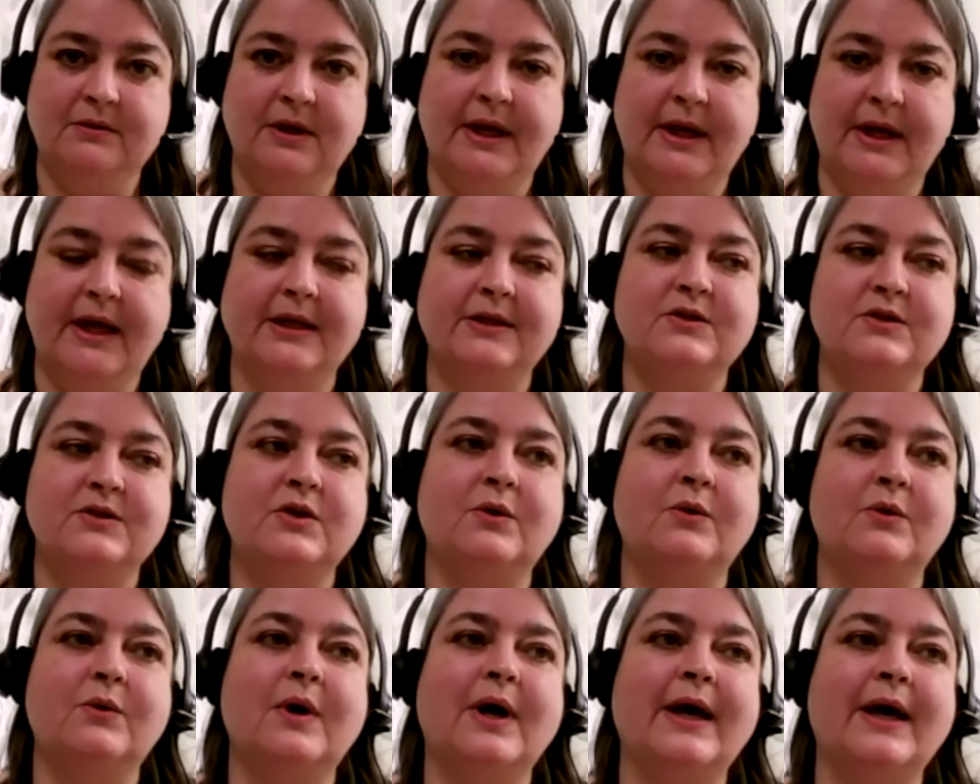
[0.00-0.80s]
And
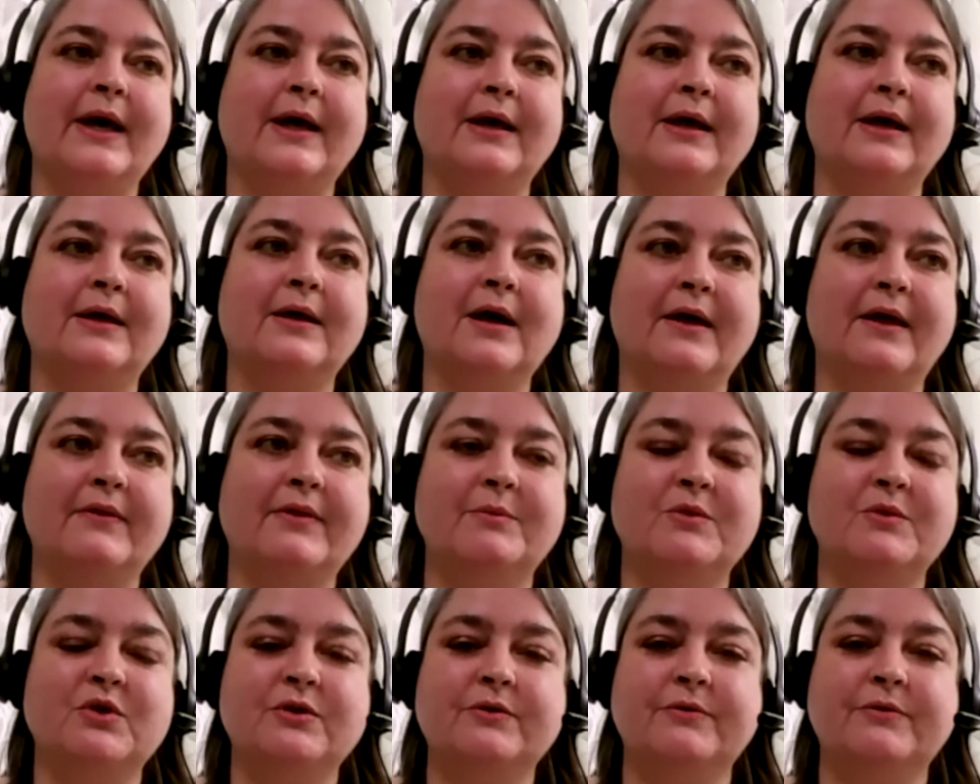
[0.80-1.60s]
so I got
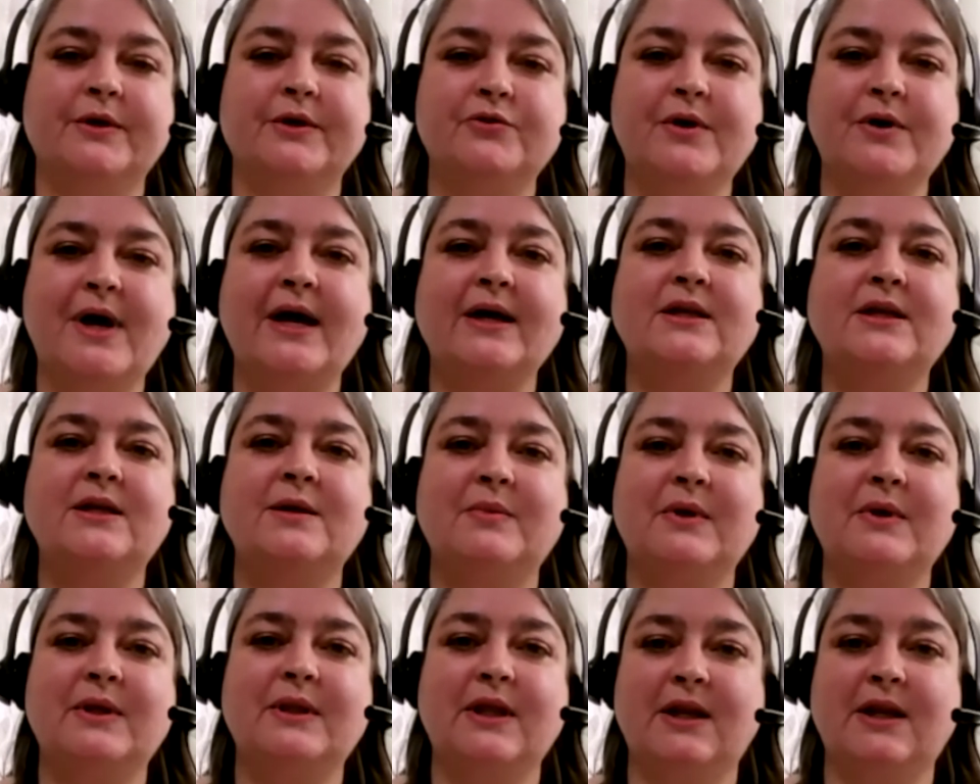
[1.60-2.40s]
them to retract it,
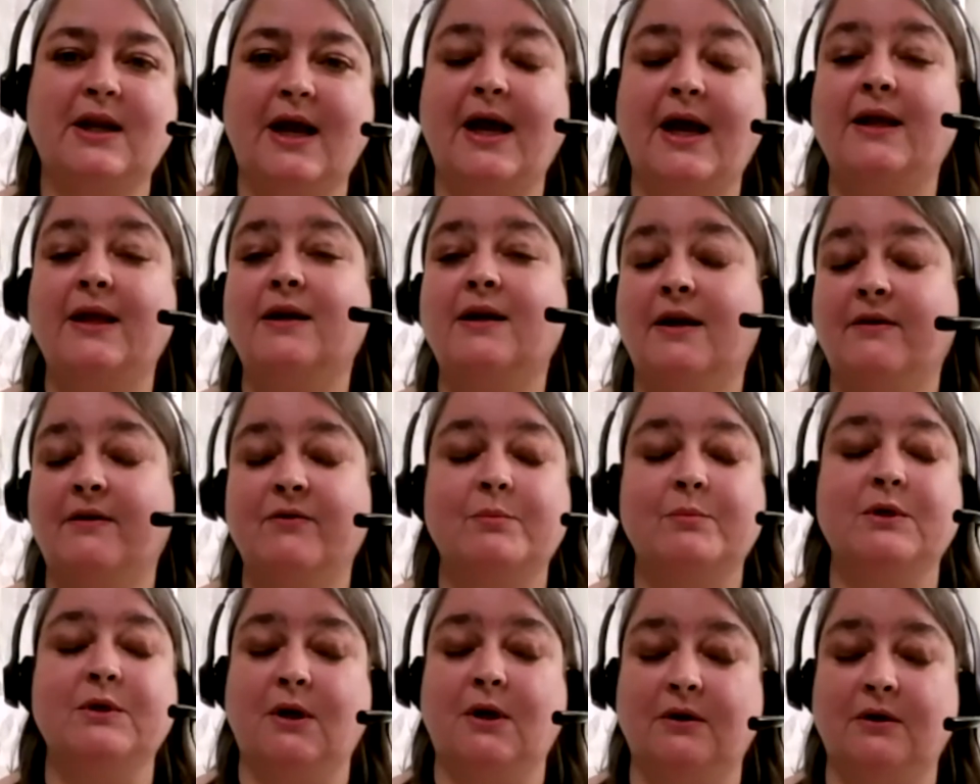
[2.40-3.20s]
but then I had to give
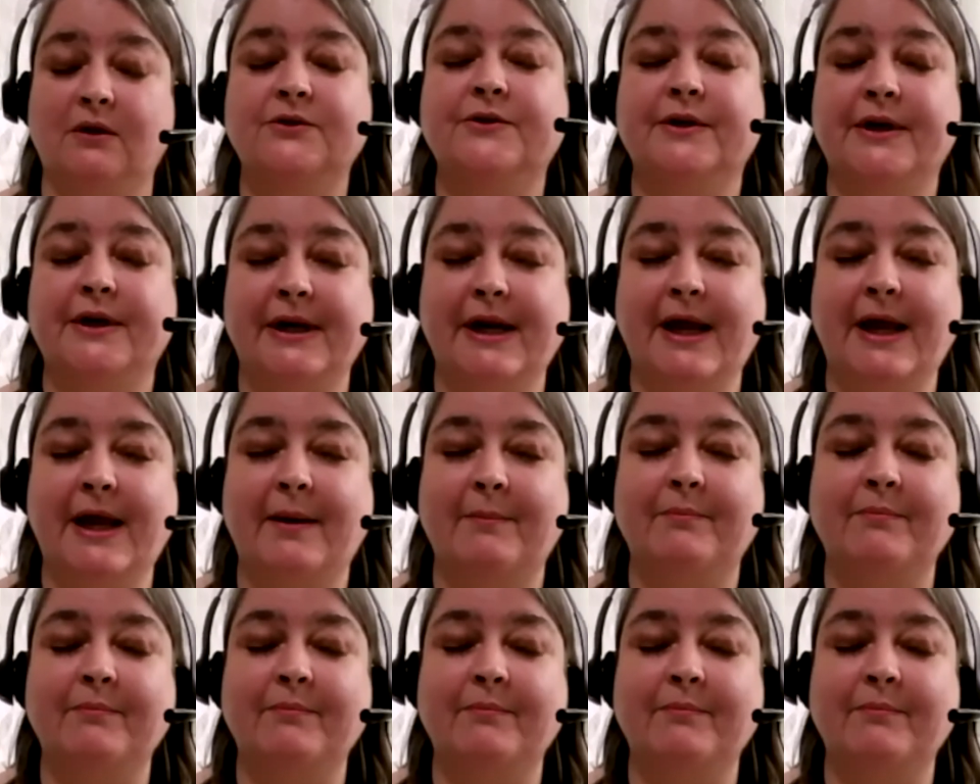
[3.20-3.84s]
them an alternate name.